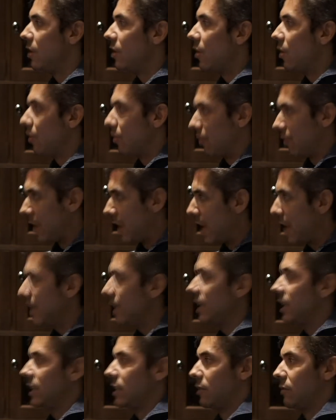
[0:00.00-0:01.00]
online
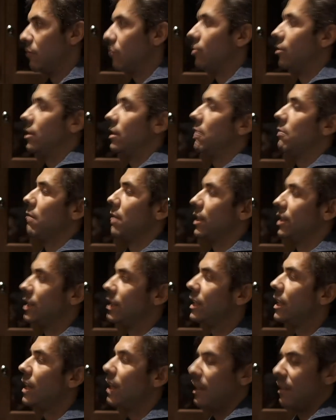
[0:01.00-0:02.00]
is of course in our agenda,
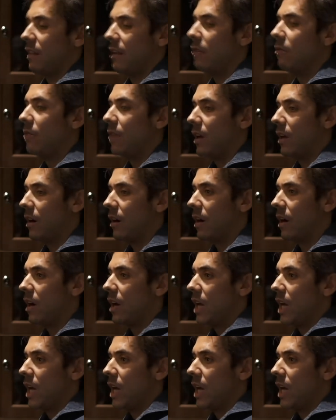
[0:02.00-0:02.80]
and I think we are